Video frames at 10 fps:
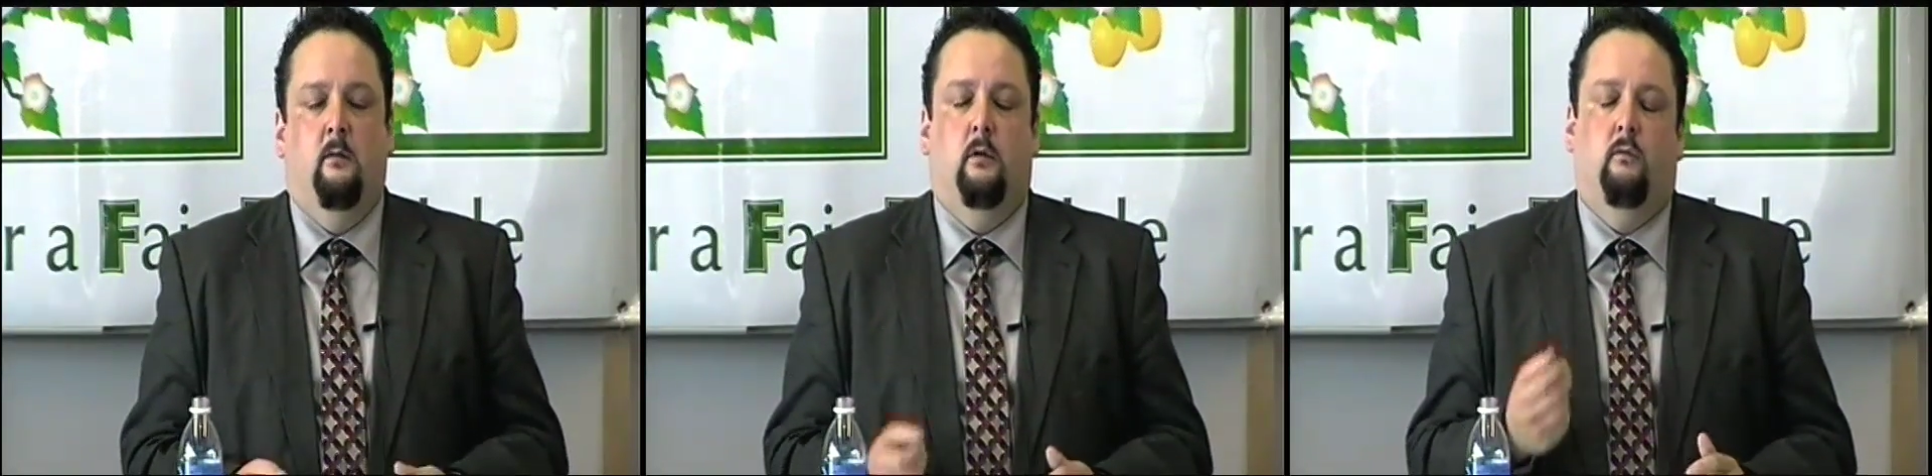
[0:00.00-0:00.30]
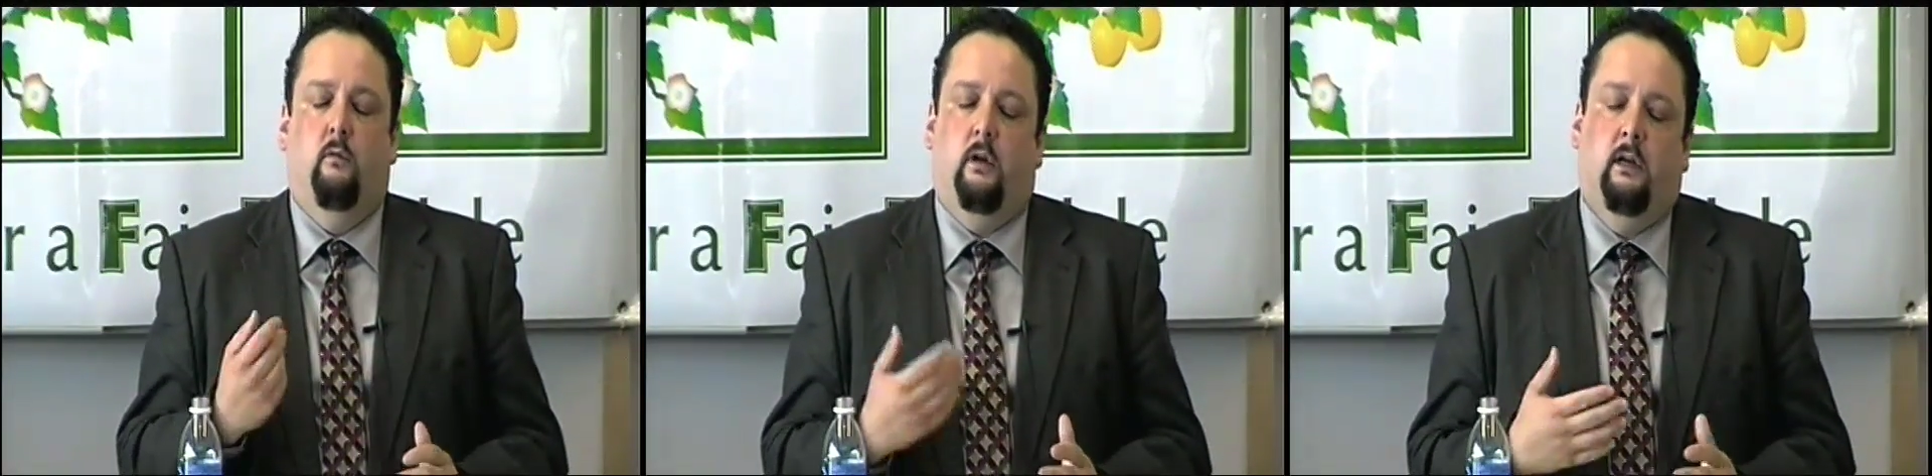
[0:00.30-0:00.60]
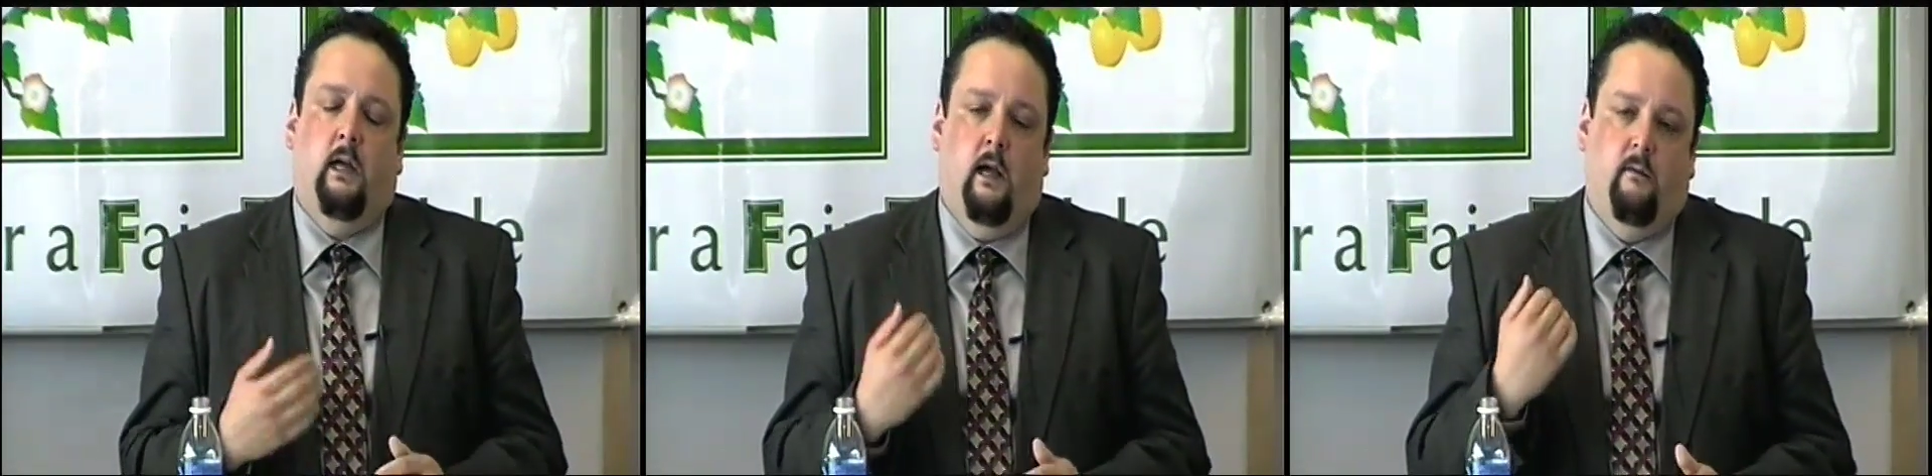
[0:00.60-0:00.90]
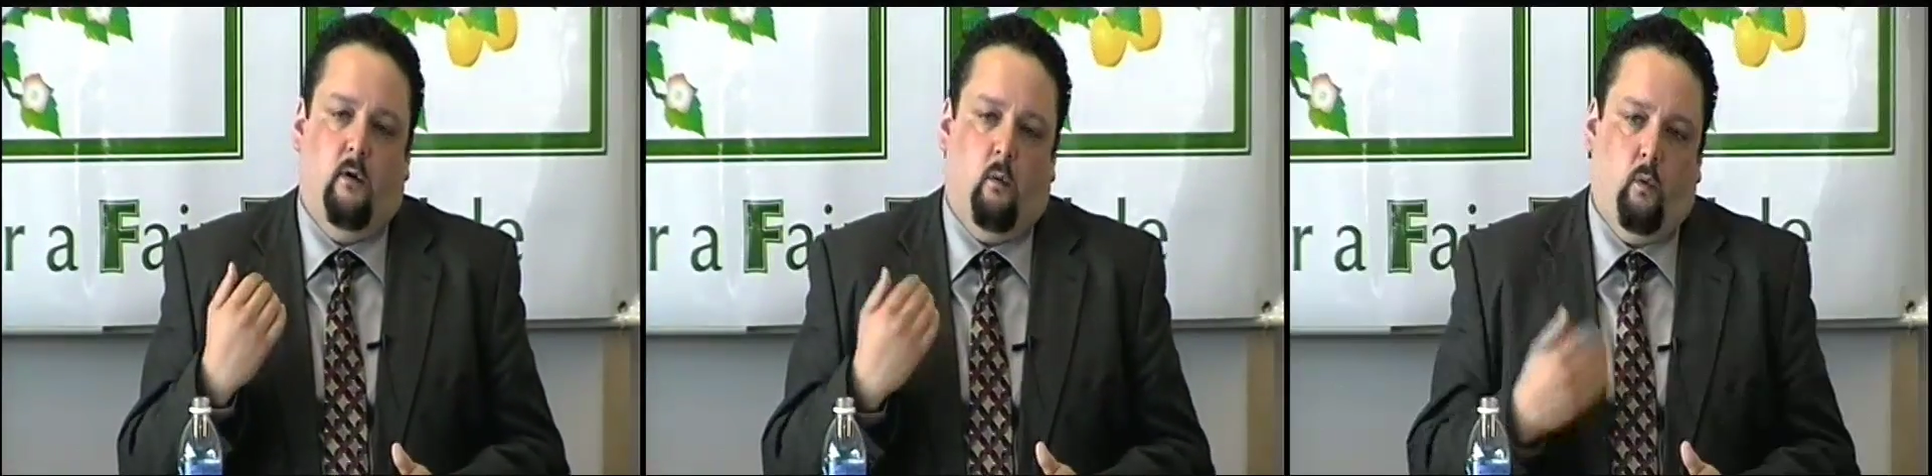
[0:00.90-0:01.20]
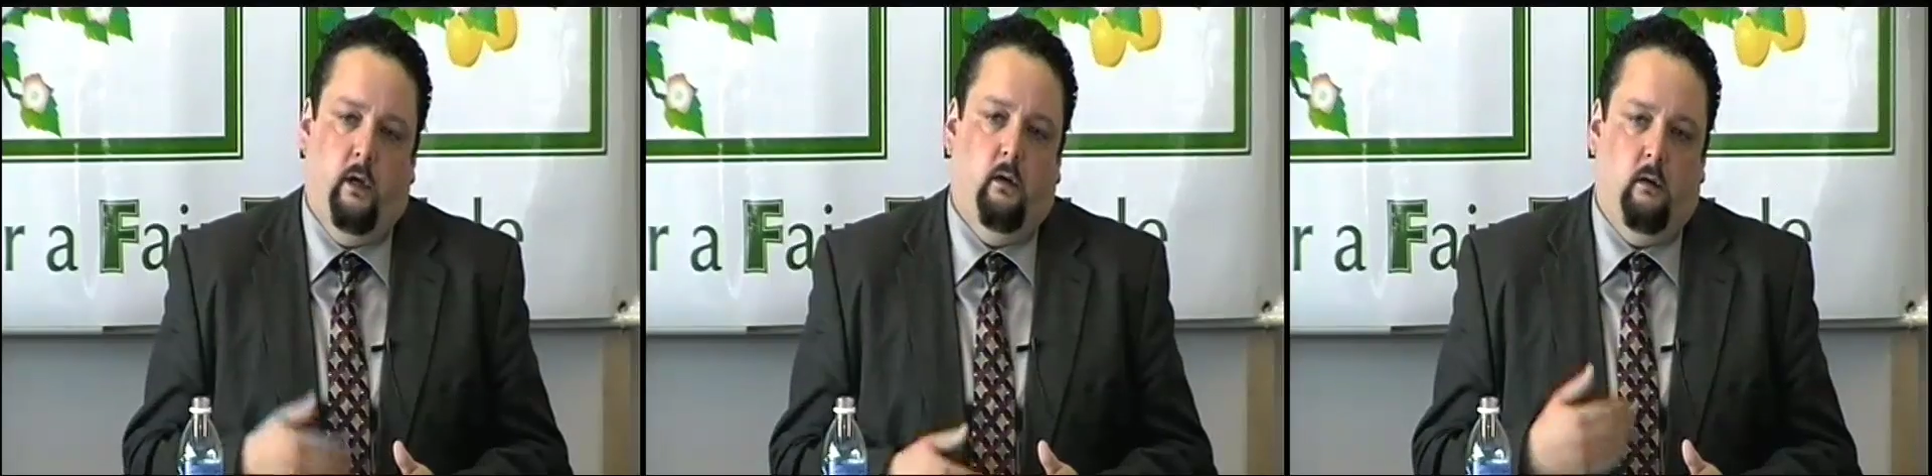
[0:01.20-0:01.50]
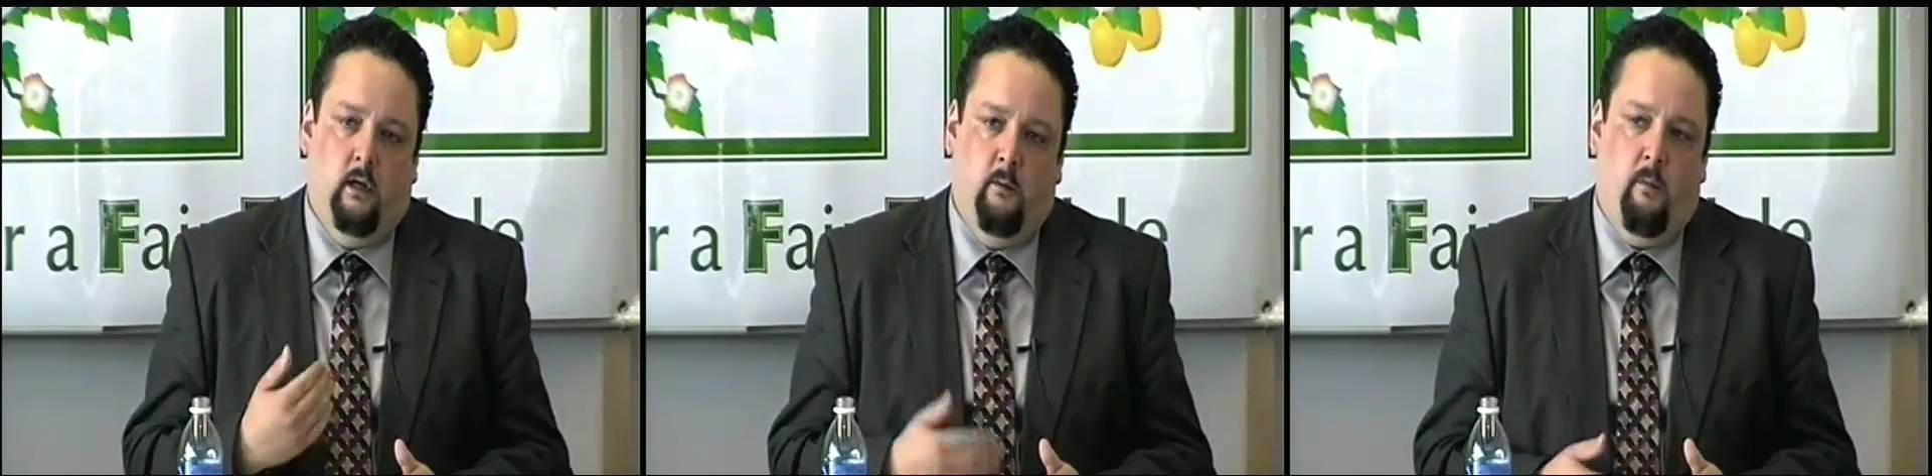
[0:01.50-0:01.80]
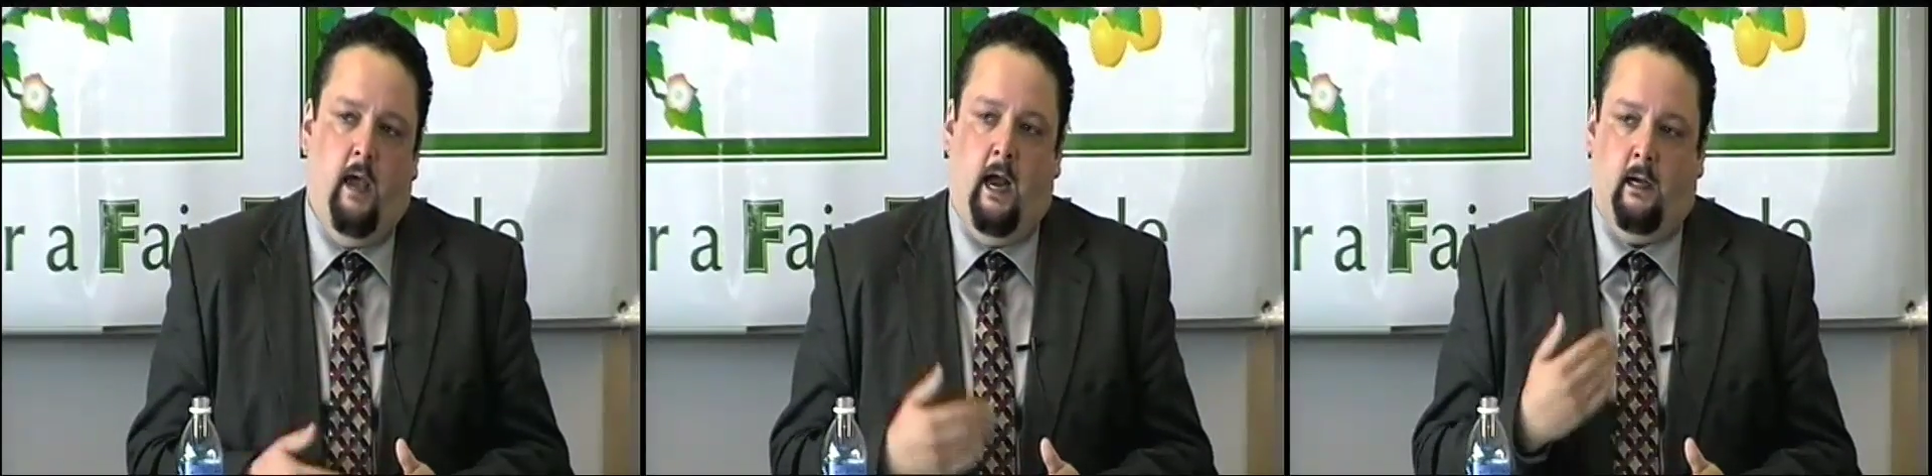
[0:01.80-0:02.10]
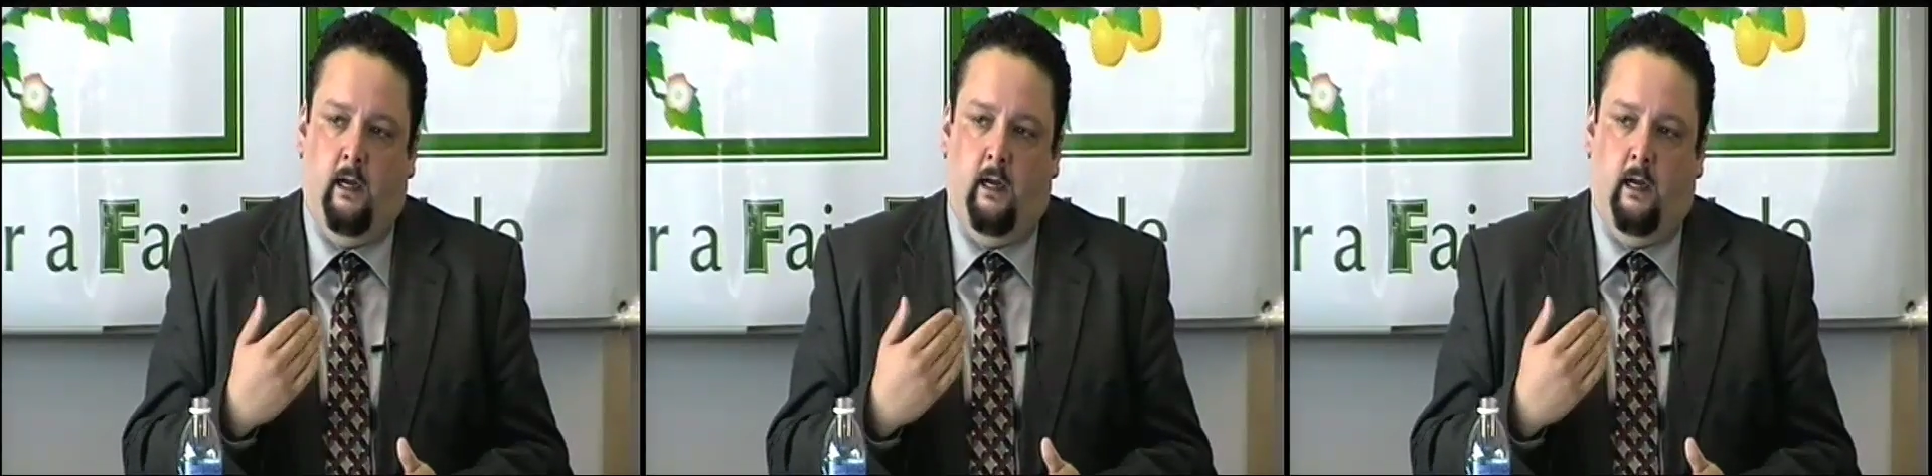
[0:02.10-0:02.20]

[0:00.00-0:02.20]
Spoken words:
But if we're going to have a real impact